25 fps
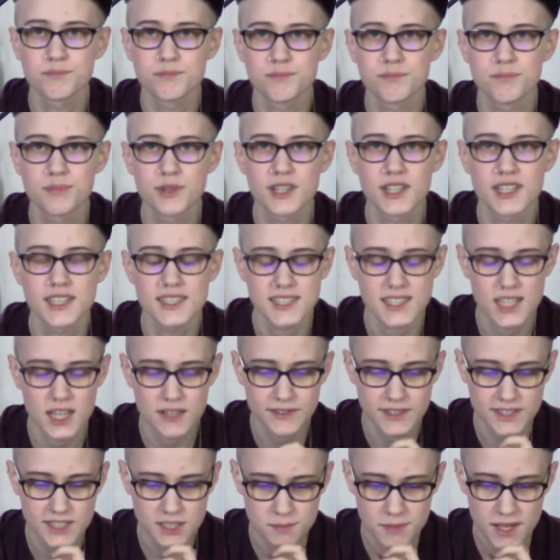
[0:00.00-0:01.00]
pretty
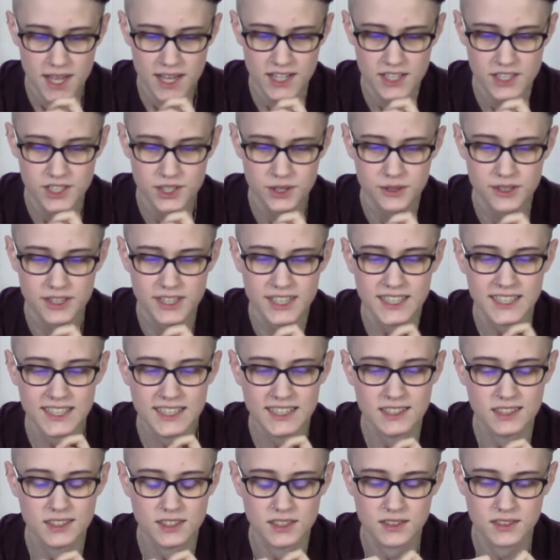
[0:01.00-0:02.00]
self-explanatory,
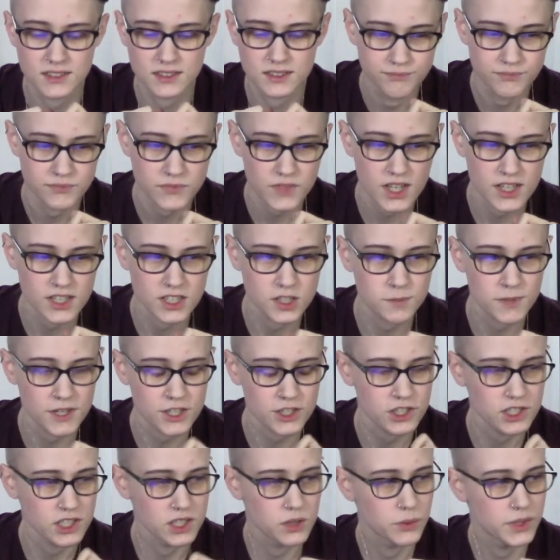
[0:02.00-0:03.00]

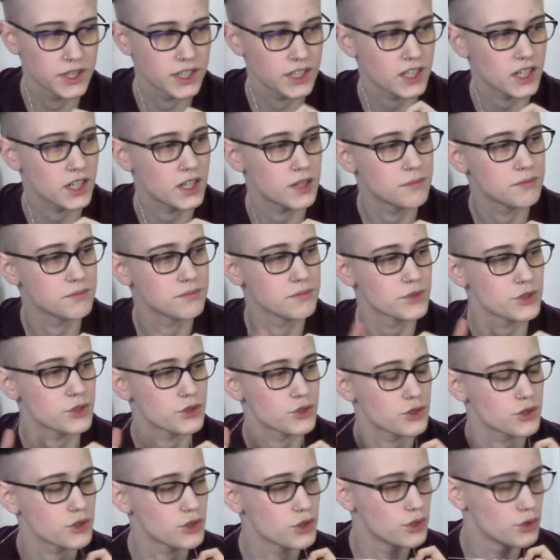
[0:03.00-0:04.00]
especially when it comes
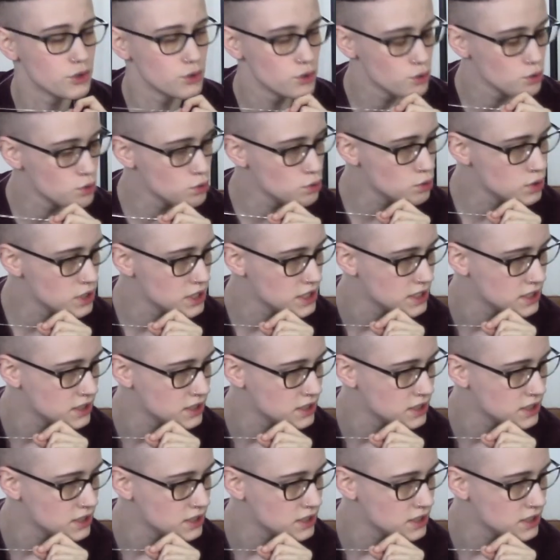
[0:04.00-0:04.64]
to